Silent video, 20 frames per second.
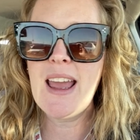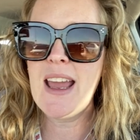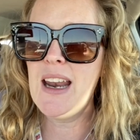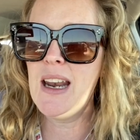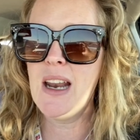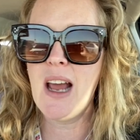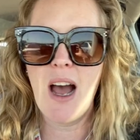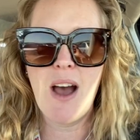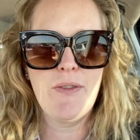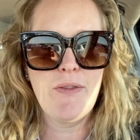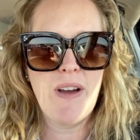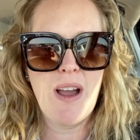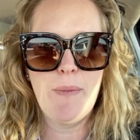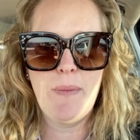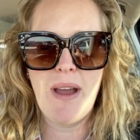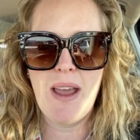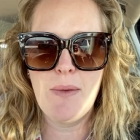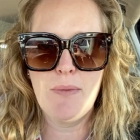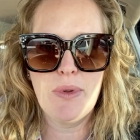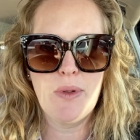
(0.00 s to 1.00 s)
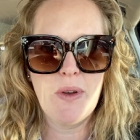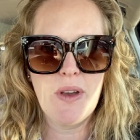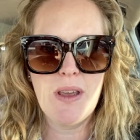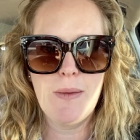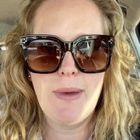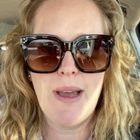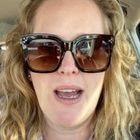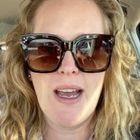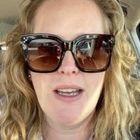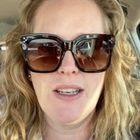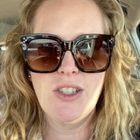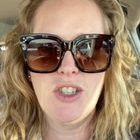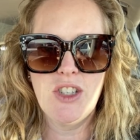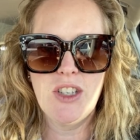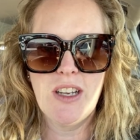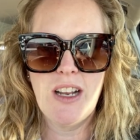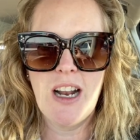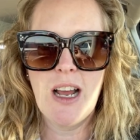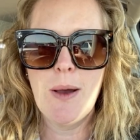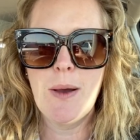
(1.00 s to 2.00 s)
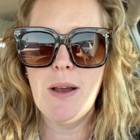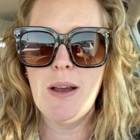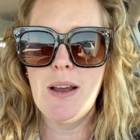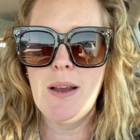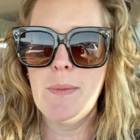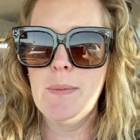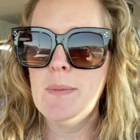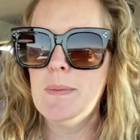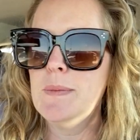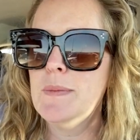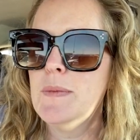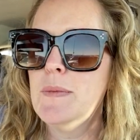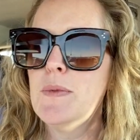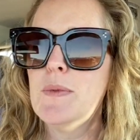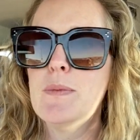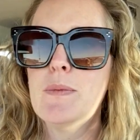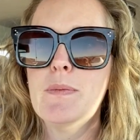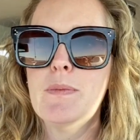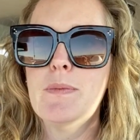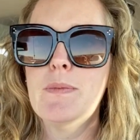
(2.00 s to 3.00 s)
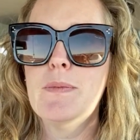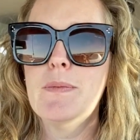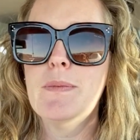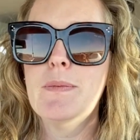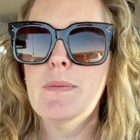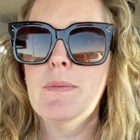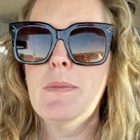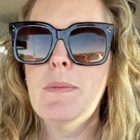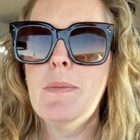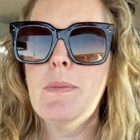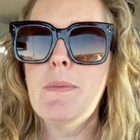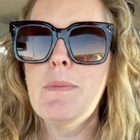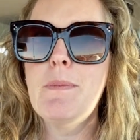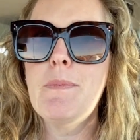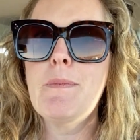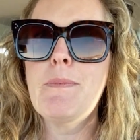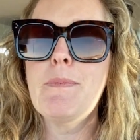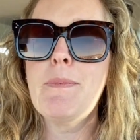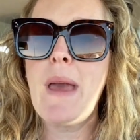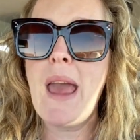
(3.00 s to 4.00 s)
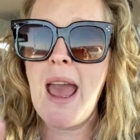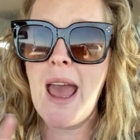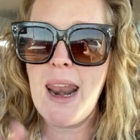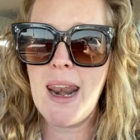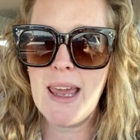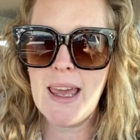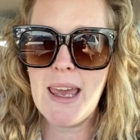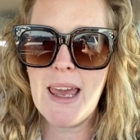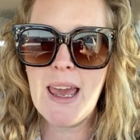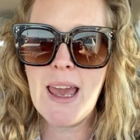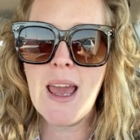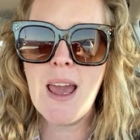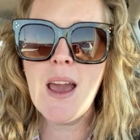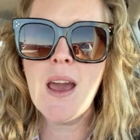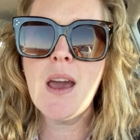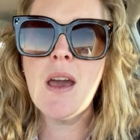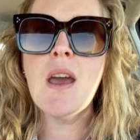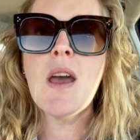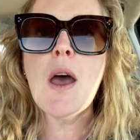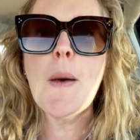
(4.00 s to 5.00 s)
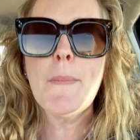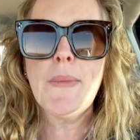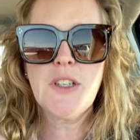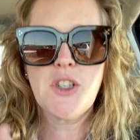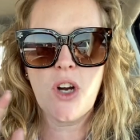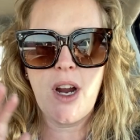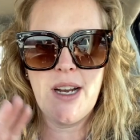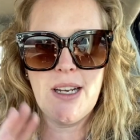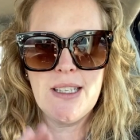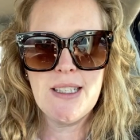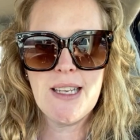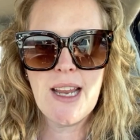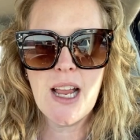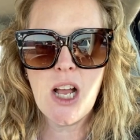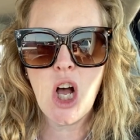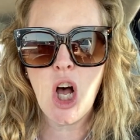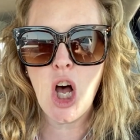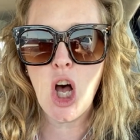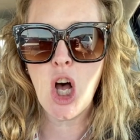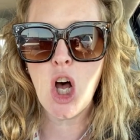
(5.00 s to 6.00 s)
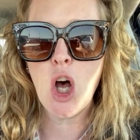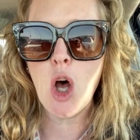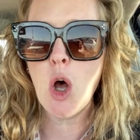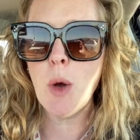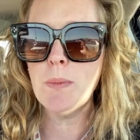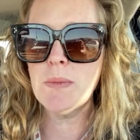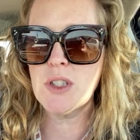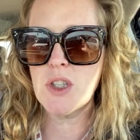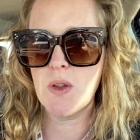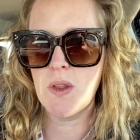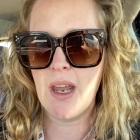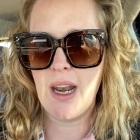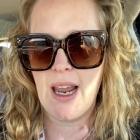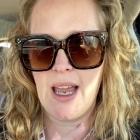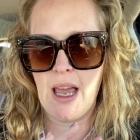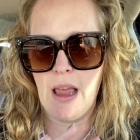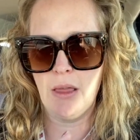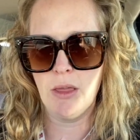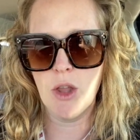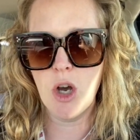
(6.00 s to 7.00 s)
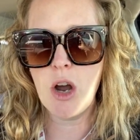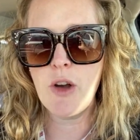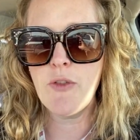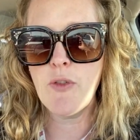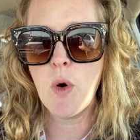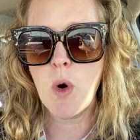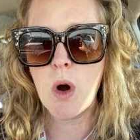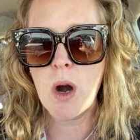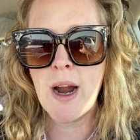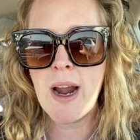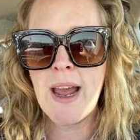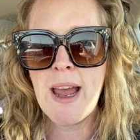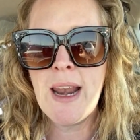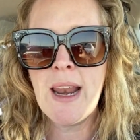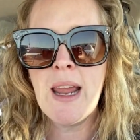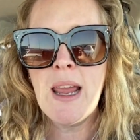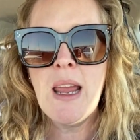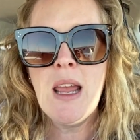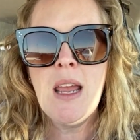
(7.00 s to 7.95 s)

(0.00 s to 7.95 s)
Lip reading: cannot find my employee badge. And I'm panicking, but trying to stay calm so that I can look for it,